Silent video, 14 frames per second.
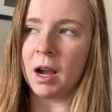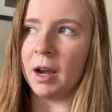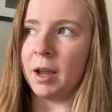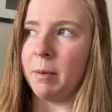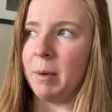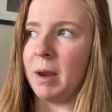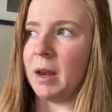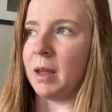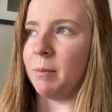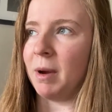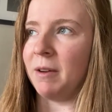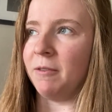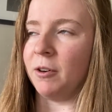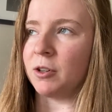I'm eating
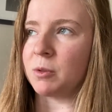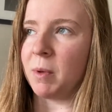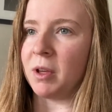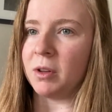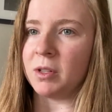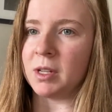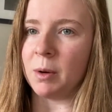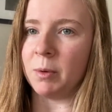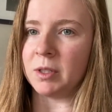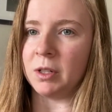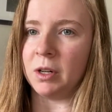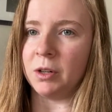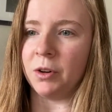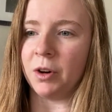my first meal because I
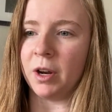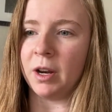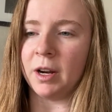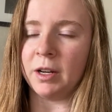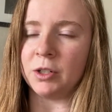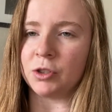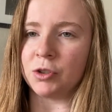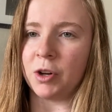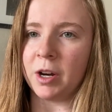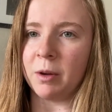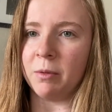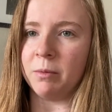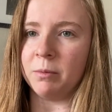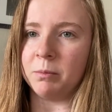wasn't hungry and I just
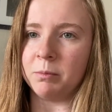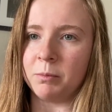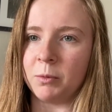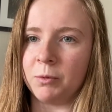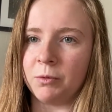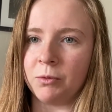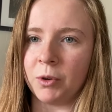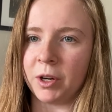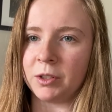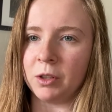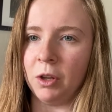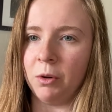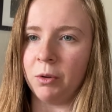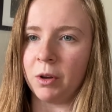drank a fricked
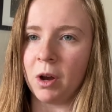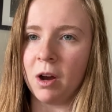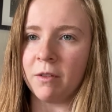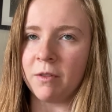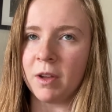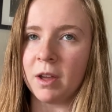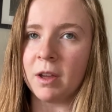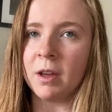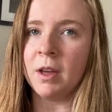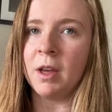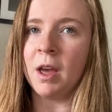load of coffee.